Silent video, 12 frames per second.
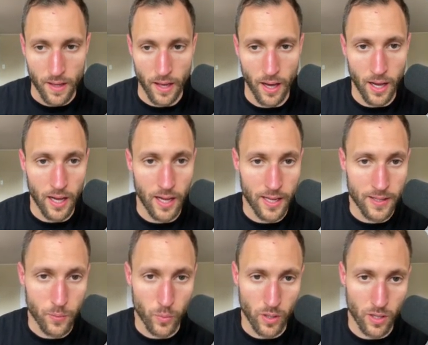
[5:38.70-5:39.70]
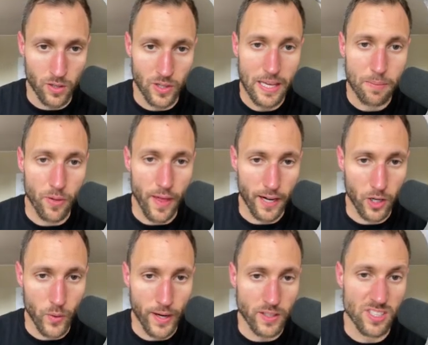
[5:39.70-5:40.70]
And then we're going to label that
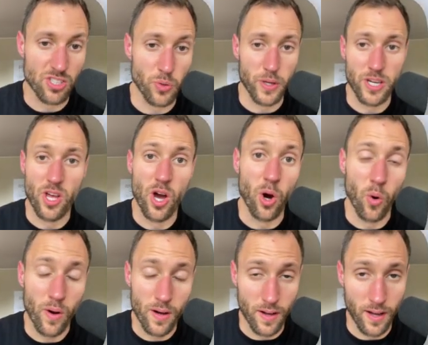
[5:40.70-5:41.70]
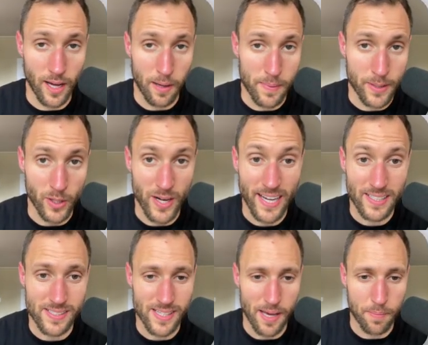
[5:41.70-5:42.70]
correctly so we know in our next
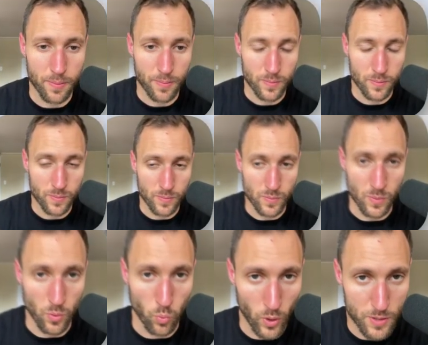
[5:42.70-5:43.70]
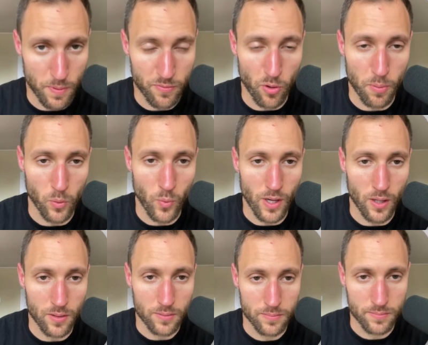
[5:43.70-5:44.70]
step what's performing well.